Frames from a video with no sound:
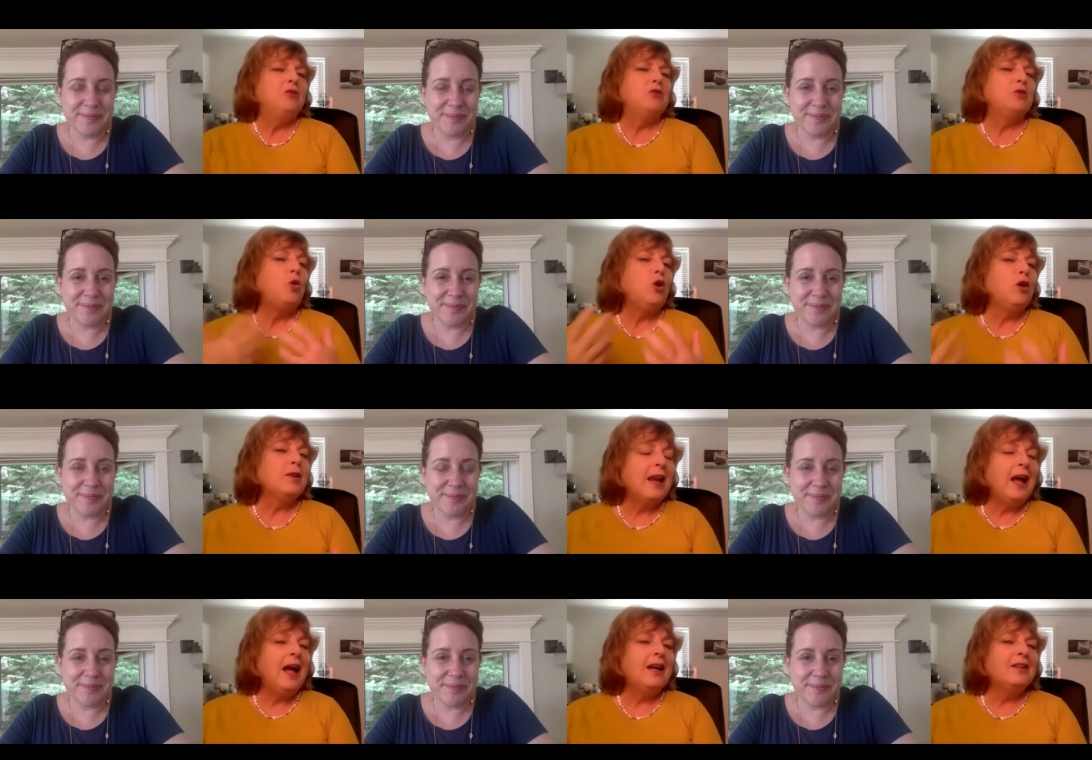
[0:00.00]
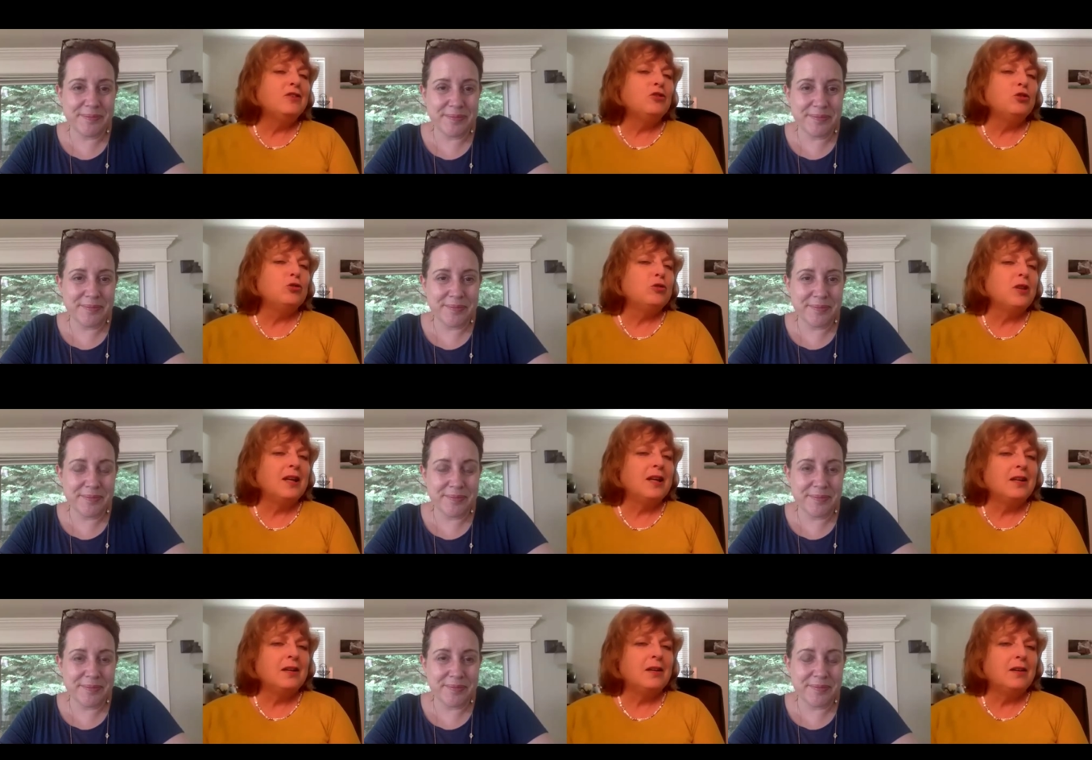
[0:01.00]
Speaker 1: it all online? Do you
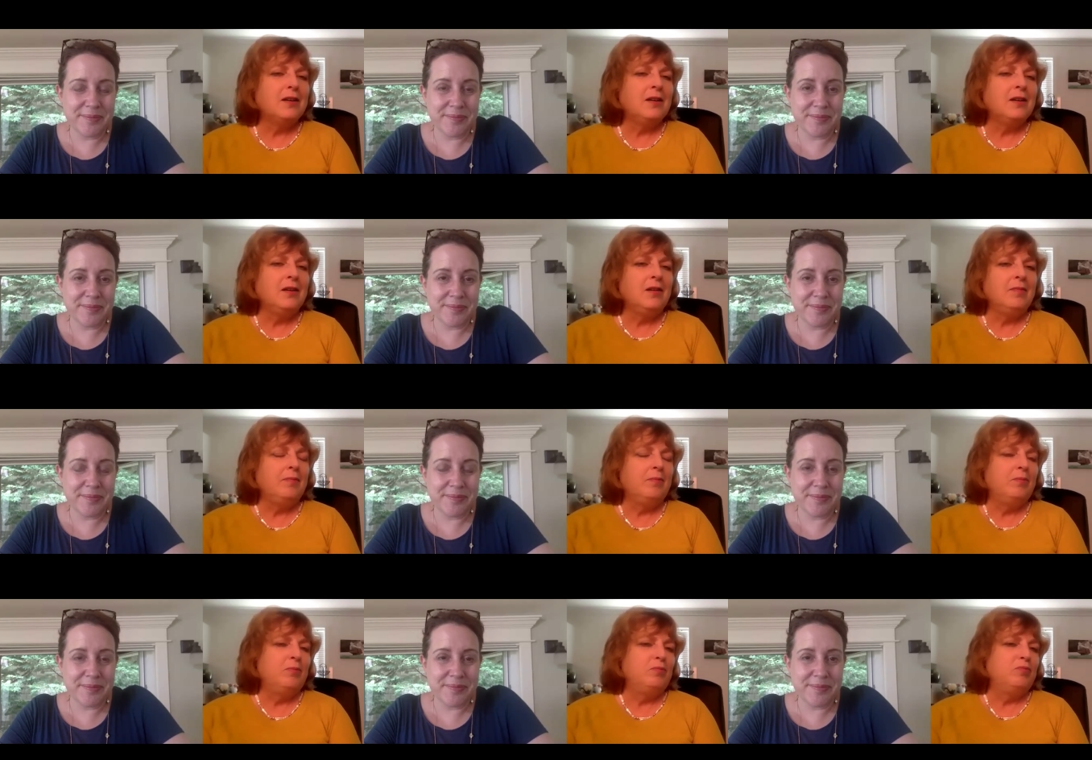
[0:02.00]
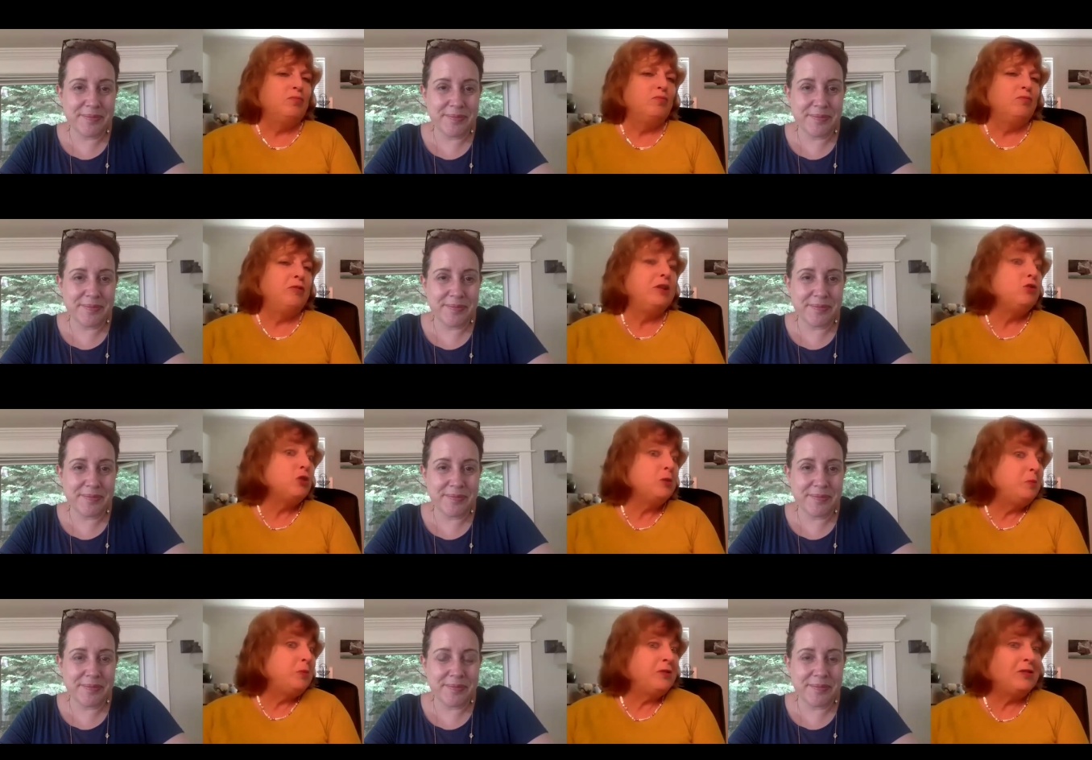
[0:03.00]
take field
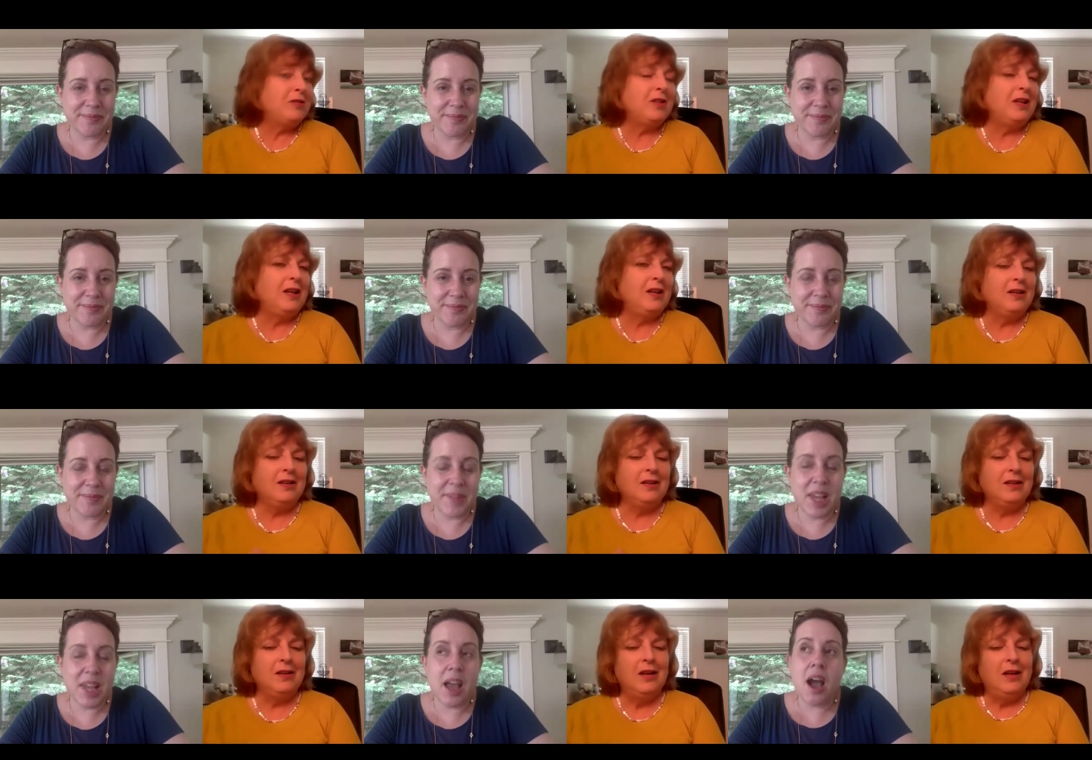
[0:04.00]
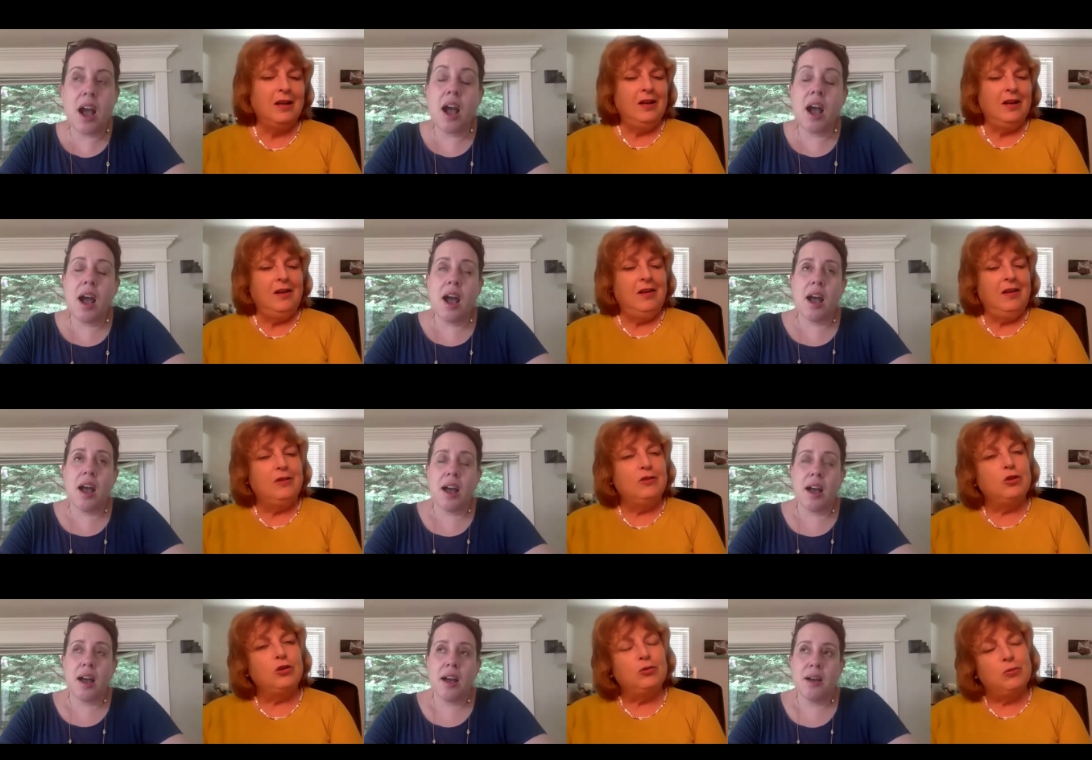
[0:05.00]
trips?
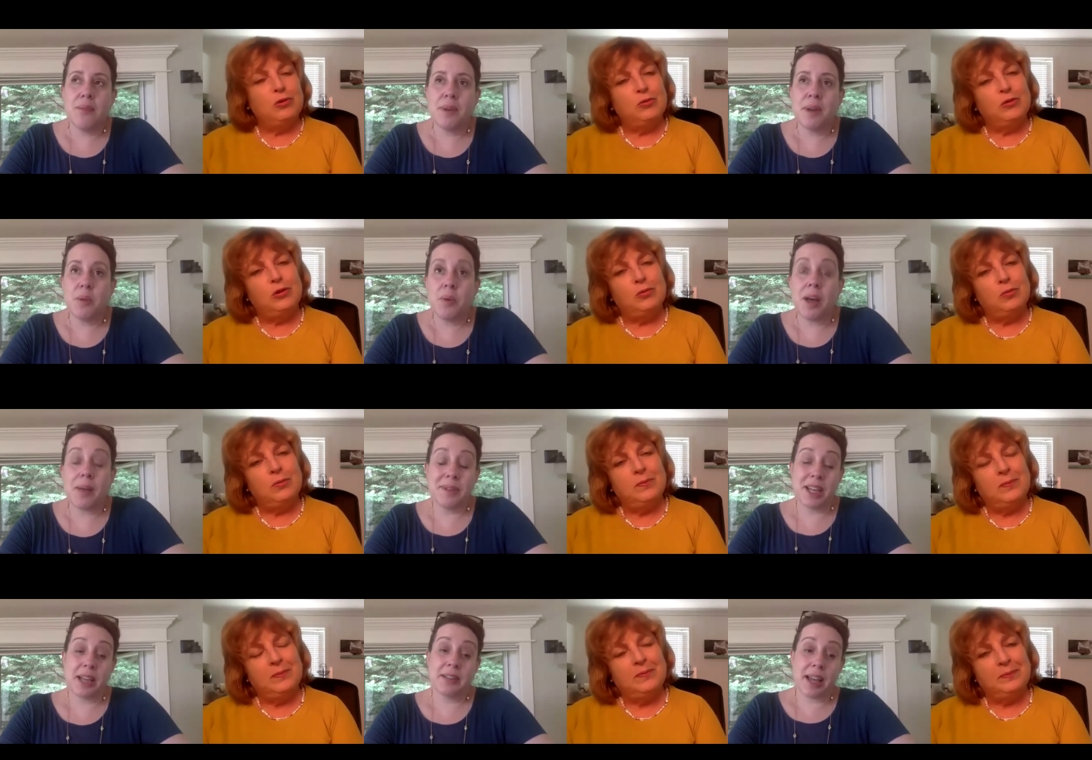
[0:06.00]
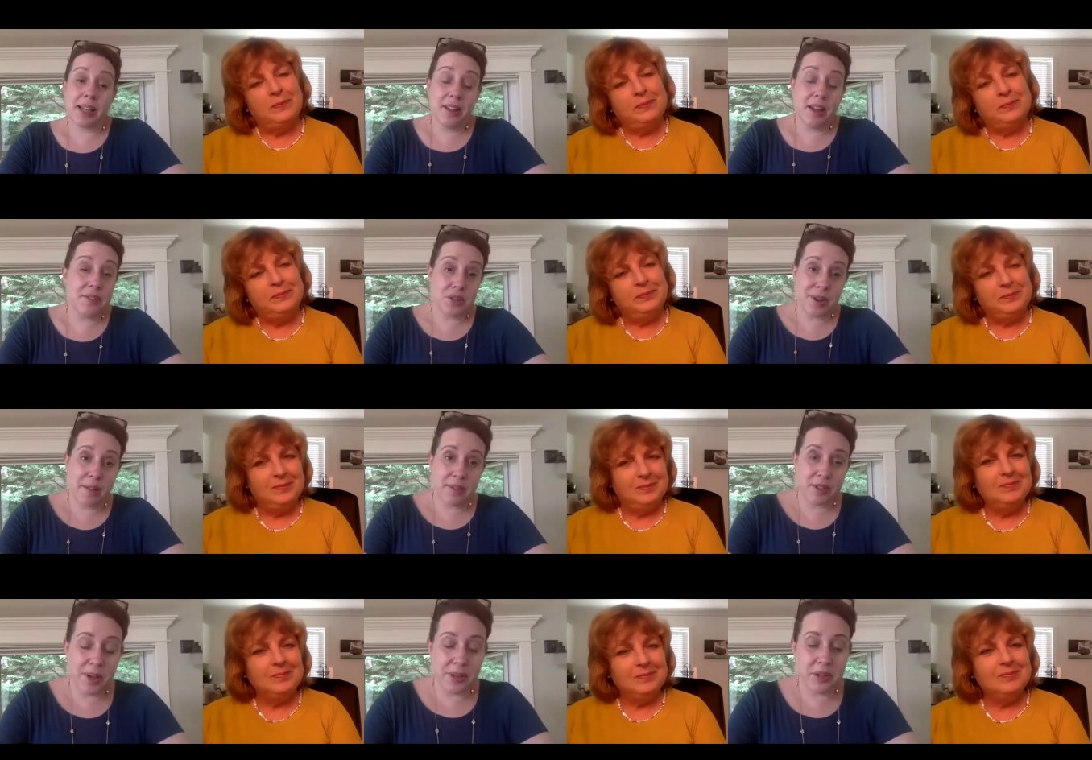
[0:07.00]
Speaker 2: Well,
Speaker 1: I mean,
Speaker 2: I love to travel, so I
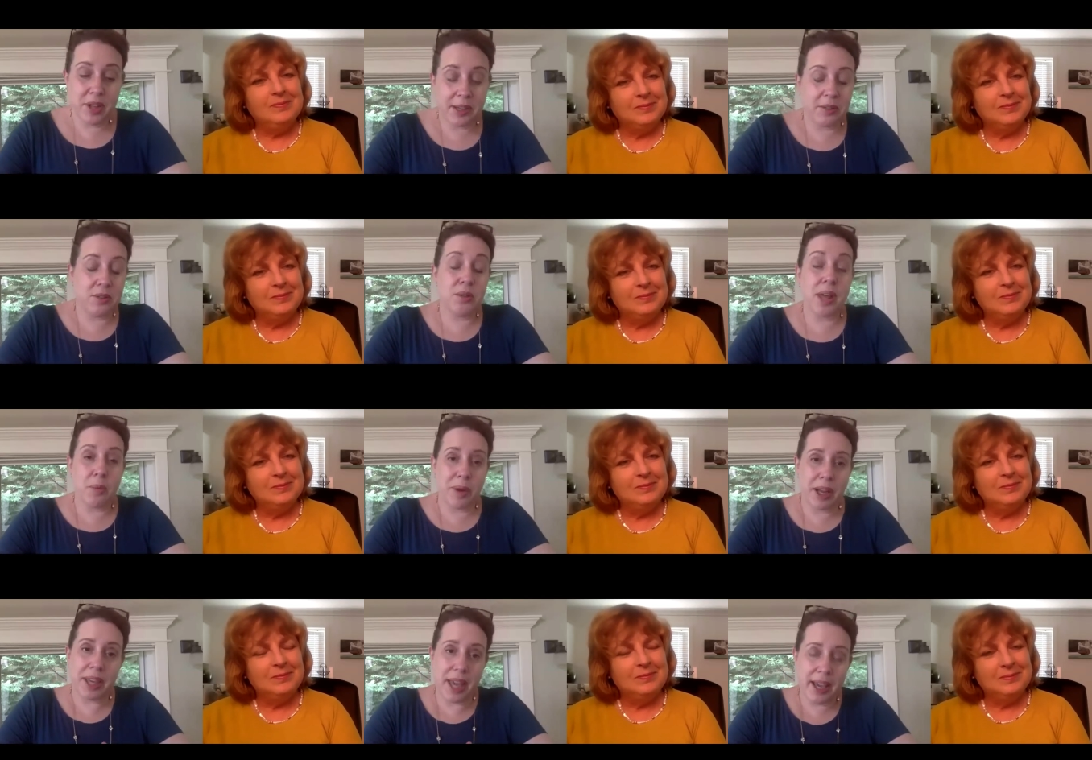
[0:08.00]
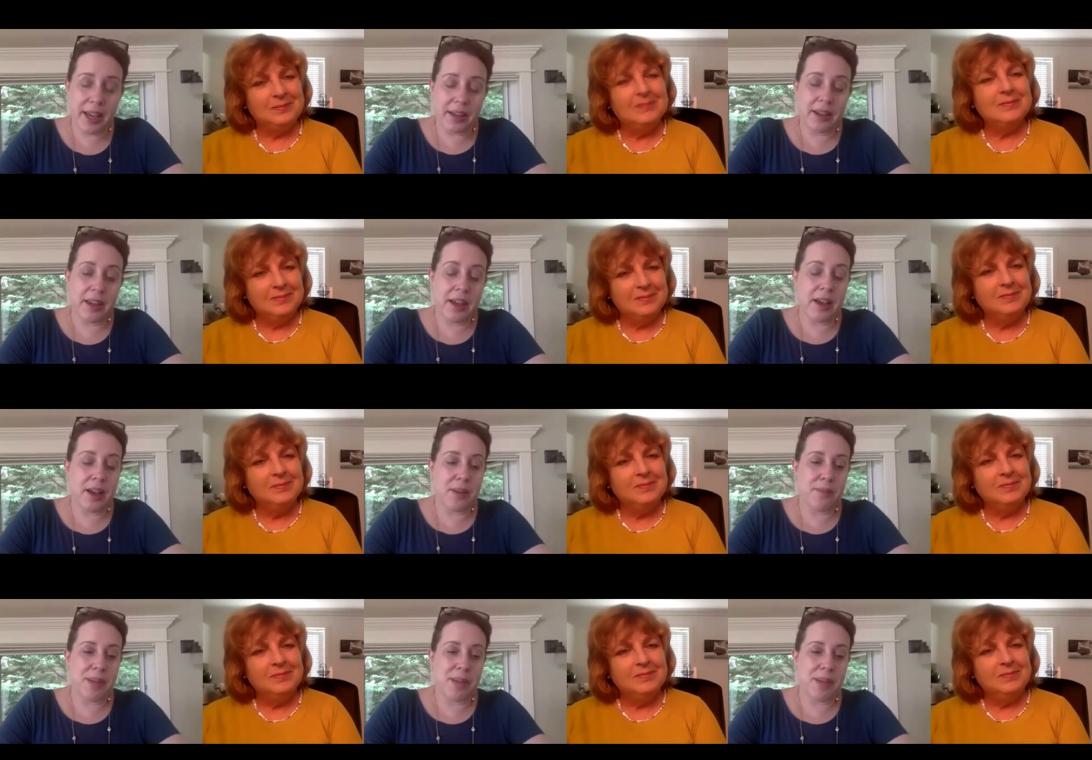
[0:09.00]
do that when I can.
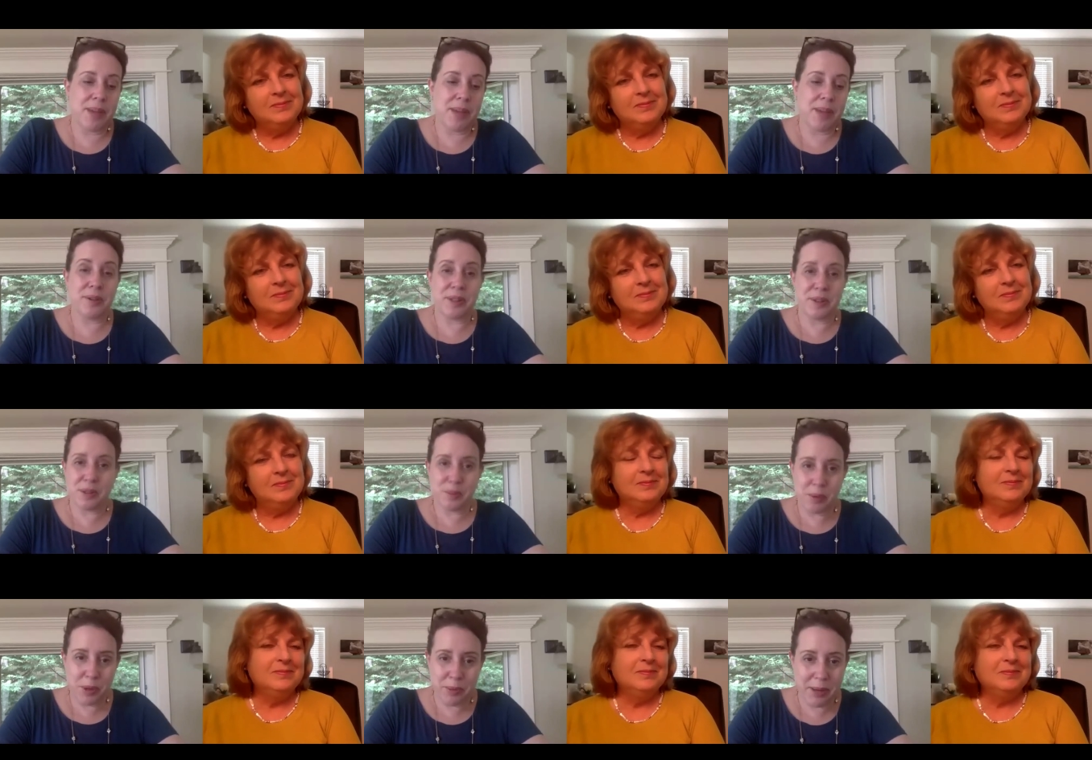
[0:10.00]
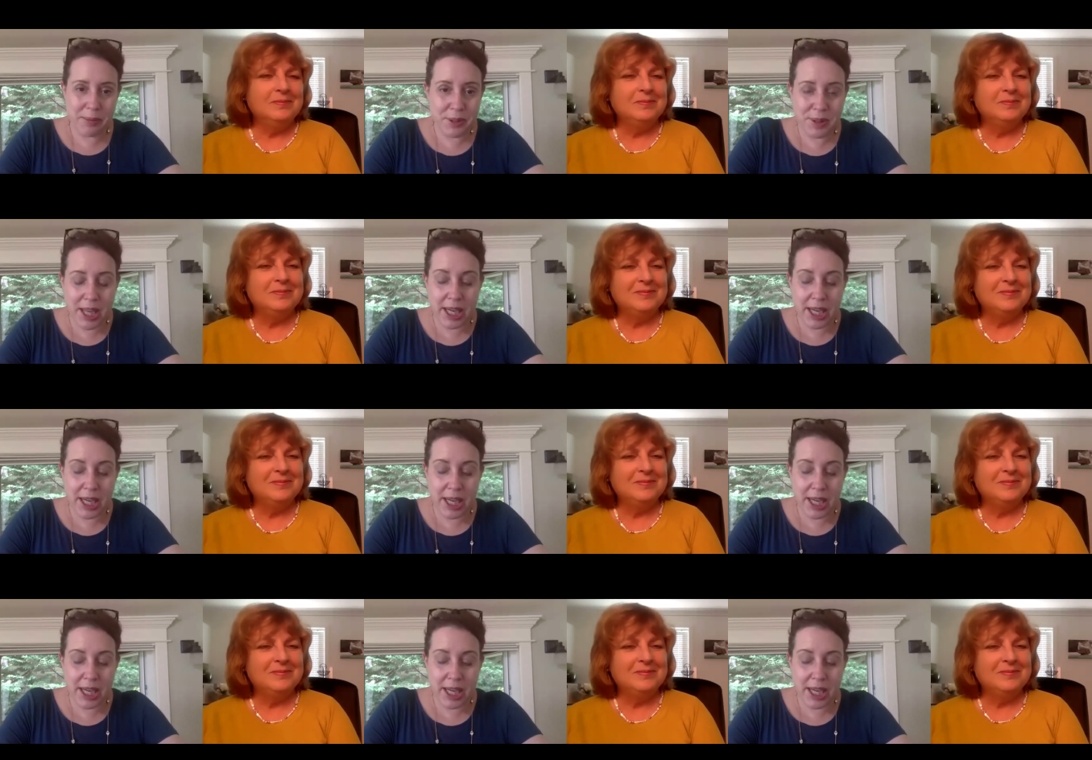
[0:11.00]
Lord only knows when we'll be able to do that